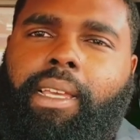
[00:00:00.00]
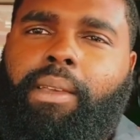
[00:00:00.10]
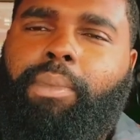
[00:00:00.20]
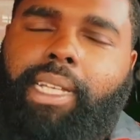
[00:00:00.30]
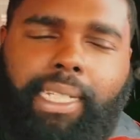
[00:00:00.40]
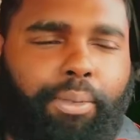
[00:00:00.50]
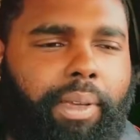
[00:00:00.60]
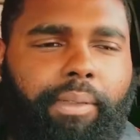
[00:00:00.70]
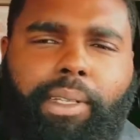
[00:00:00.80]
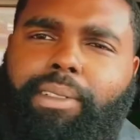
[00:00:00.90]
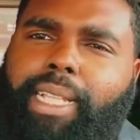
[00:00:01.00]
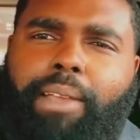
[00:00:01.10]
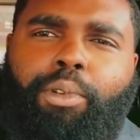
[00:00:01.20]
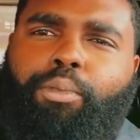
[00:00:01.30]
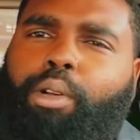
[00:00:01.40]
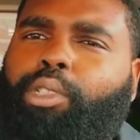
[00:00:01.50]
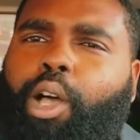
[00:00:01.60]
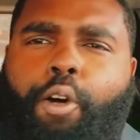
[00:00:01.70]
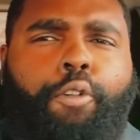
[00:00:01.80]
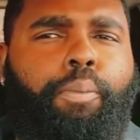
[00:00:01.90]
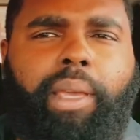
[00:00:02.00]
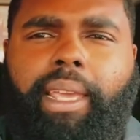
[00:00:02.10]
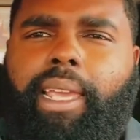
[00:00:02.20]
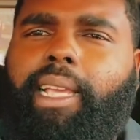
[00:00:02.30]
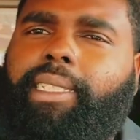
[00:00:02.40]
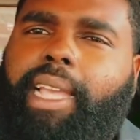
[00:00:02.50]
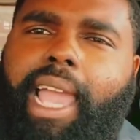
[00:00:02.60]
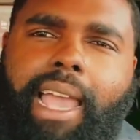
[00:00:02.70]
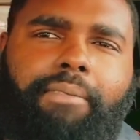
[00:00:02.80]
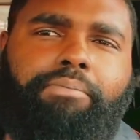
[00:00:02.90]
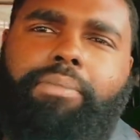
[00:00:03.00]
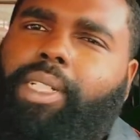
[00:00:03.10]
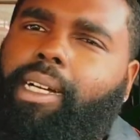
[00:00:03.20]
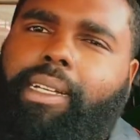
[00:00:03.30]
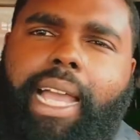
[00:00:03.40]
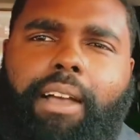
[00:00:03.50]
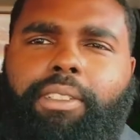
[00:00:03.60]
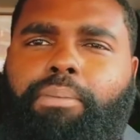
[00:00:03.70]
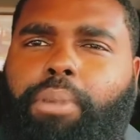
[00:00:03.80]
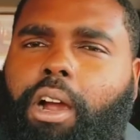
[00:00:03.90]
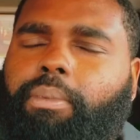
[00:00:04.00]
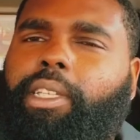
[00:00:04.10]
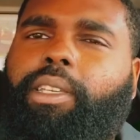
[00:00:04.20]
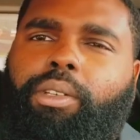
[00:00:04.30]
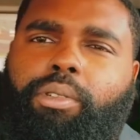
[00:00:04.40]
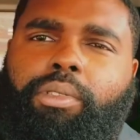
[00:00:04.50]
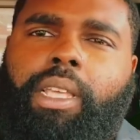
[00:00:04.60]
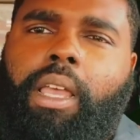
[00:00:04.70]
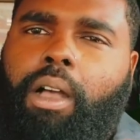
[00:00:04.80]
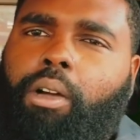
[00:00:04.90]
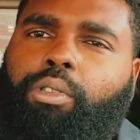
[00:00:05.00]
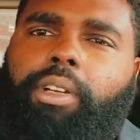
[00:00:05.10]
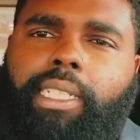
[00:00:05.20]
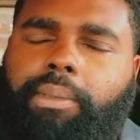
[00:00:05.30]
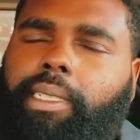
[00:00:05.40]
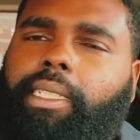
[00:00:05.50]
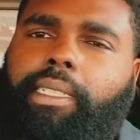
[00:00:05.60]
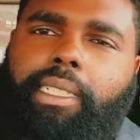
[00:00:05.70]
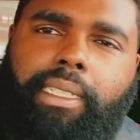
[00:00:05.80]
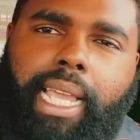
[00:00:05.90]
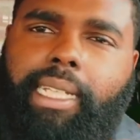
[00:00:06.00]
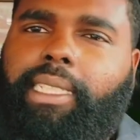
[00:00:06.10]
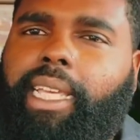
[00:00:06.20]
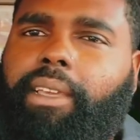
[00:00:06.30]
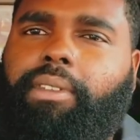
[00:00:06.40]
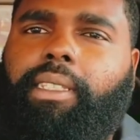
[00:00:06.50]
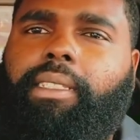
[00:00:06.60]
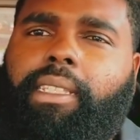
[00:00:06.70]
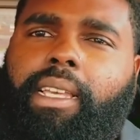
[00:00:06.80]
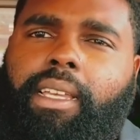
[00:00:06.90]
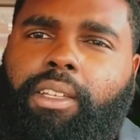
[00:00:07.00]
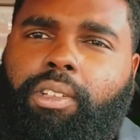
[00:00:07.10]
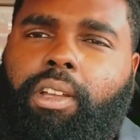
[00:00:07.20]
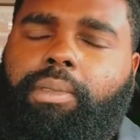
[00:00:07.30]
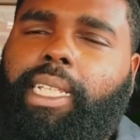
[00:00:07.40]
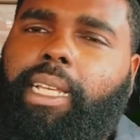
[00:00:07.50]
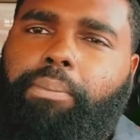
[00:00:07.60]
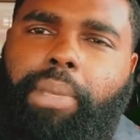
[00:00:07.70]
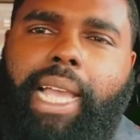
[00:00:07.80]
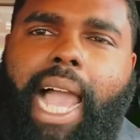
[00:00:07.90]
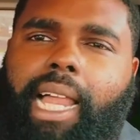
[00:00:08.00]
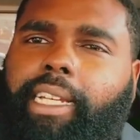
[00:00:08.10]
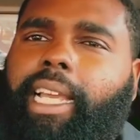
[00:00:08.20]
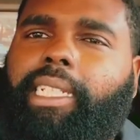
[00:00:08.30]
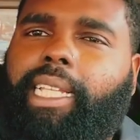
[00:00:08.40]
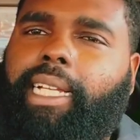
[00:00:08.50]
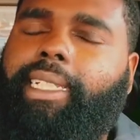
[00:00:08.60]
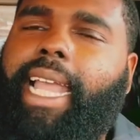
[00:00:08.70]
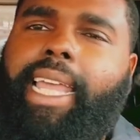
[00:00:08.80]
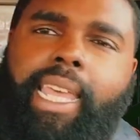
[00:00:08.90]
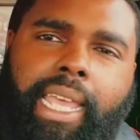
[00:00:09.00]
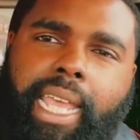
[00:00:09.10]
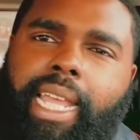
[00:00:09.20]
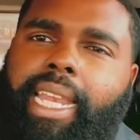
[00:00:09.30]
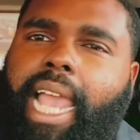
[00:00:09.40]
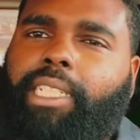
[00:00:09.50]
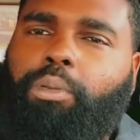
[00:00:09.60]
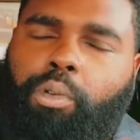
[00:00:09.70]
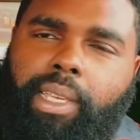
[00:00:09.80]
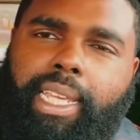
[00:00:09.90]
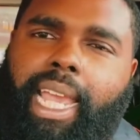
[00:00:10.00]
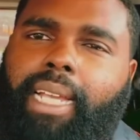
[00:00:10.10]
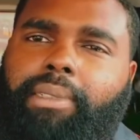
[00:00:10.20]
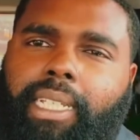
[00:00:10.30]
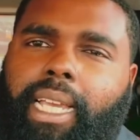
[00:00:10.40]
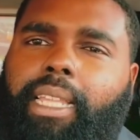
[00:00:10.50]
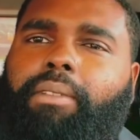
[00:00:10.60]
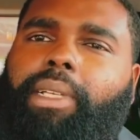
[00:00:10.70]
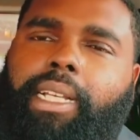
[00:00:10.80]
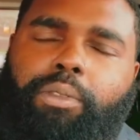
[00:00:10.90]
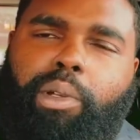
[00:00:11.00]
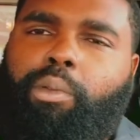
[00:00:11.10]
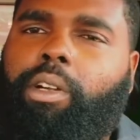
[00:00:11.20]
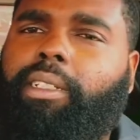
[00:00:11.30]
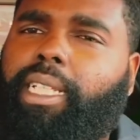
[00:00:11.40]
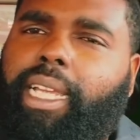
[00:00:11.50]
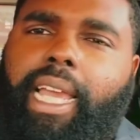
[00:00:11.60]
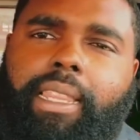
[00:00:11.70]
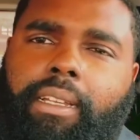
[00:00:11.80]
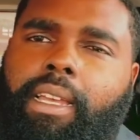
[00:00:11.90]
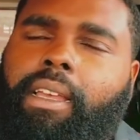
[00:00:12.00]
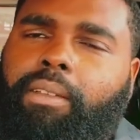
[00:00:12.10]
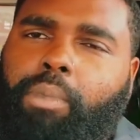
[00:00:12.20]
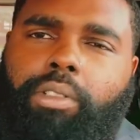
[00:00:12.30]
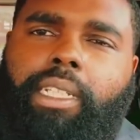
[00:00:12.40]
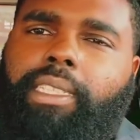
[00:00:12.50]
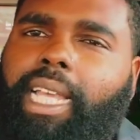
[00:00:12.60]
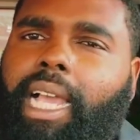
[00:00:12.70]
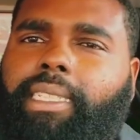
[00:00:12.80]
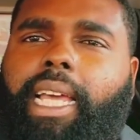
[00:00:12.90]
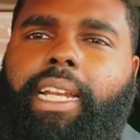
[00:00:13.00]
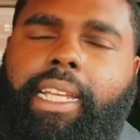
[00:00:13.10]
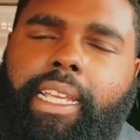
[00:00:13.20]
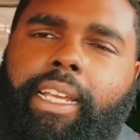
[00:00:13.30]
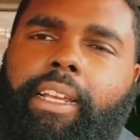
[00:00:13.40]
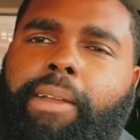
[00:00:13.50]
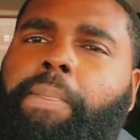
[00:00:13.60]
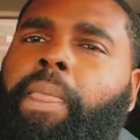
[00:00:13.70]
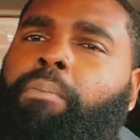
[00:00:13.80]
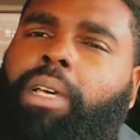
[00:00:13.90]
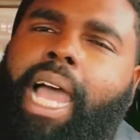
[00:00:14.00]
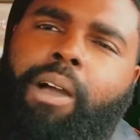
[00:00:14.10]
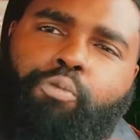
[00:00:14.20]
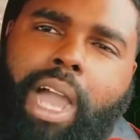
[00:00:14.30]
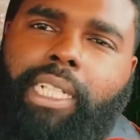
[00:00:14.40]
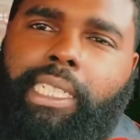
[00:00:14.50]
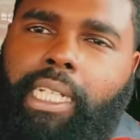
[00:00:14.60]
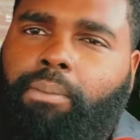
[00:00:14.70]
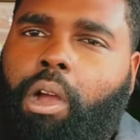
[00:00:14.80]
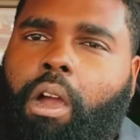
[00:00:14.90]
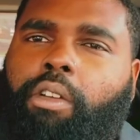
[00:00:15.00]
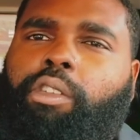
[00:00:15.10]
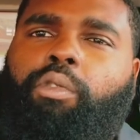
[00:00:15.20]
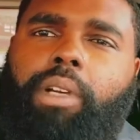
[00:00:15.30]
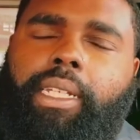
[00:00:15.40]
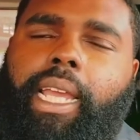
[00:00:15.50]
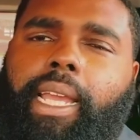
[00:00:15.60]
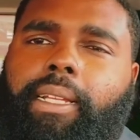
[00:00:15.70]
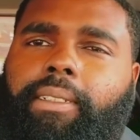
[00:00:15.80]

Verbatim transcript: Because we were, they would roast whole pigs and have cookouts and barbecues on Christmases and Thanksgivings. You know what I'm saying? Big holidays like that. And that's when we came together, because we weren't together most of the times out of the year. But I watched them argue one day.